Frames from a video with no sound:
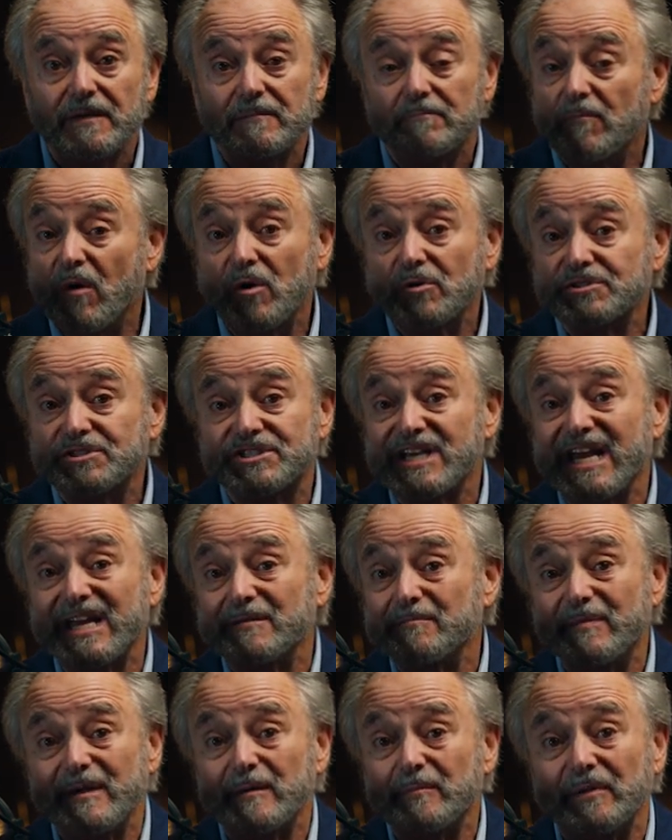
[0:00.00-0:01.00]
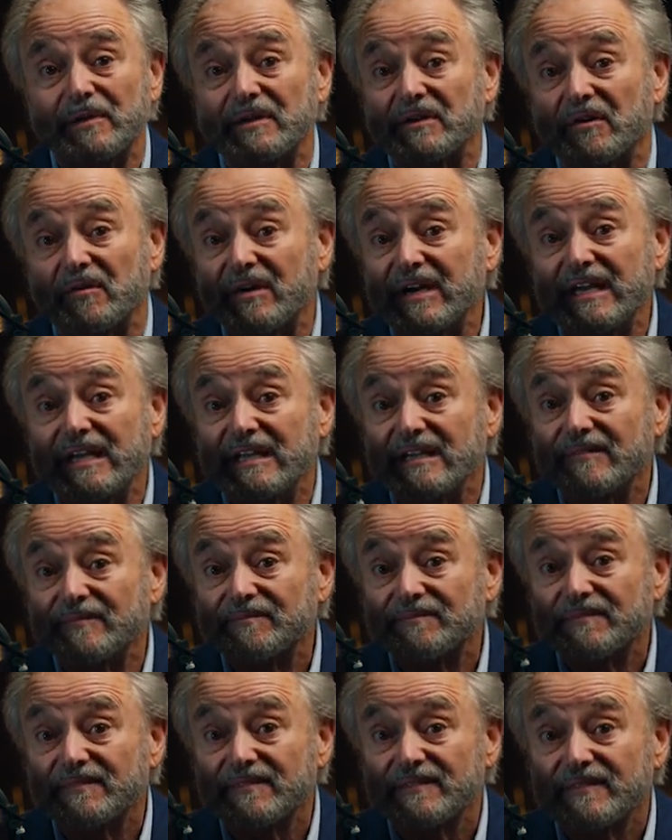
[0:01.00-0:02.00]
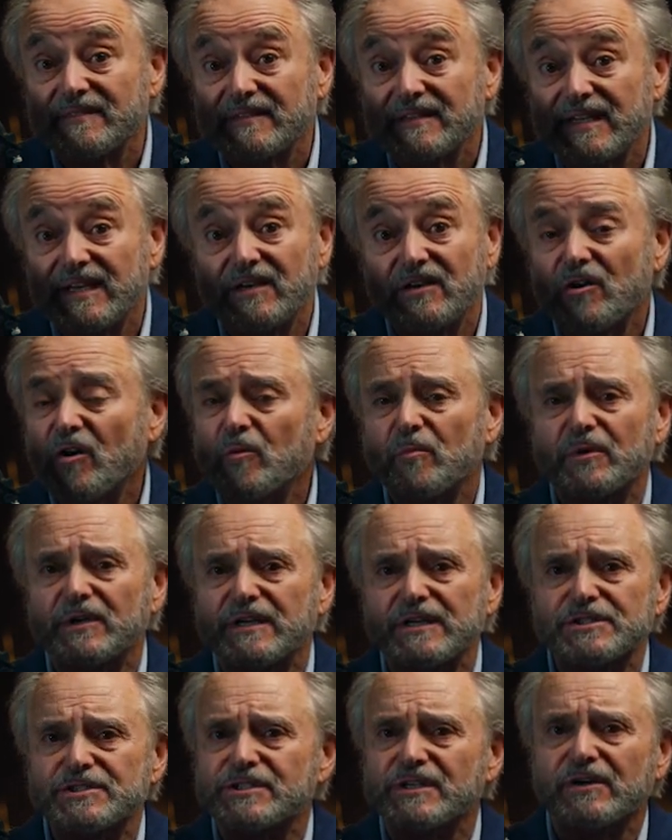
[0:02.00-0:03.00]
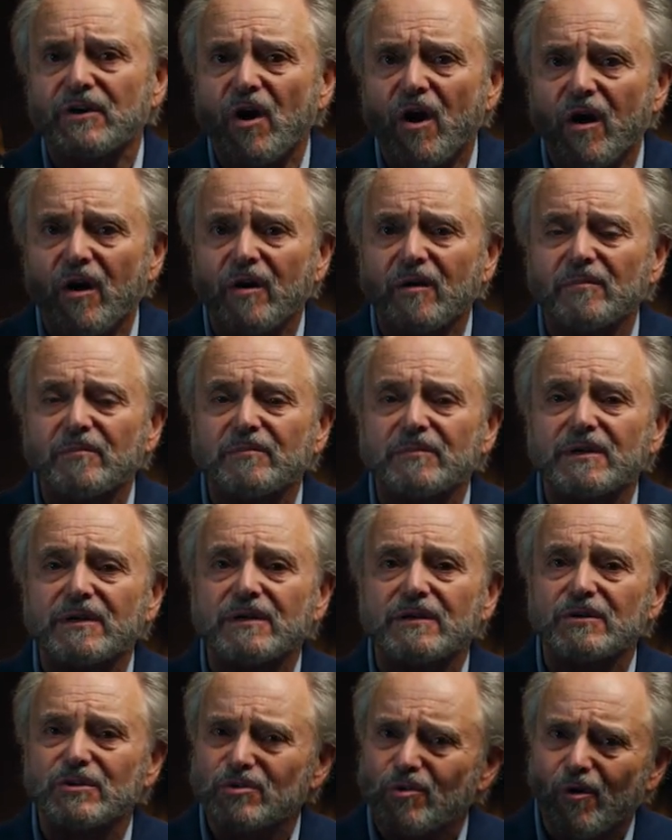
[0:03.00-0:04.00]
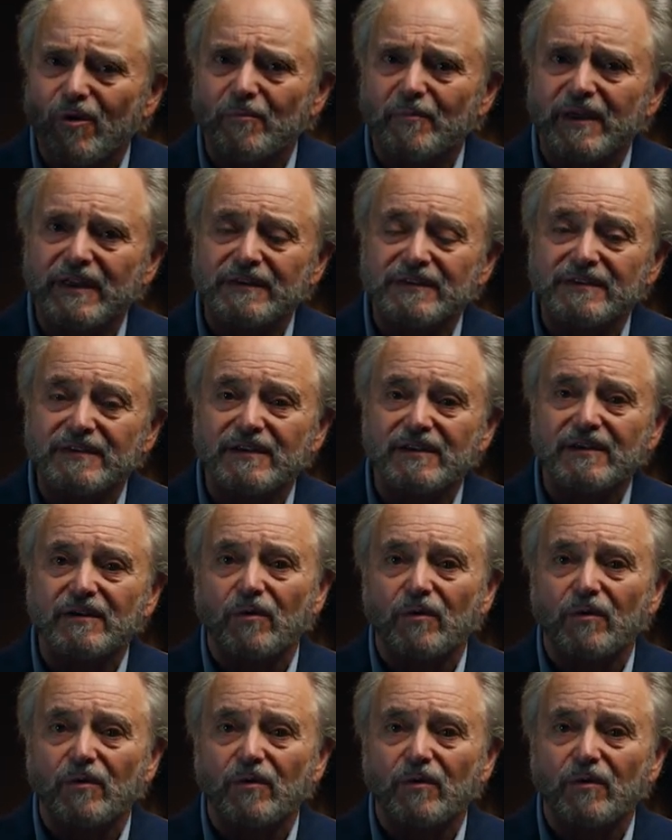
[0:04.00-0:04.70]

Most sane people agree that nobody should harm, torment,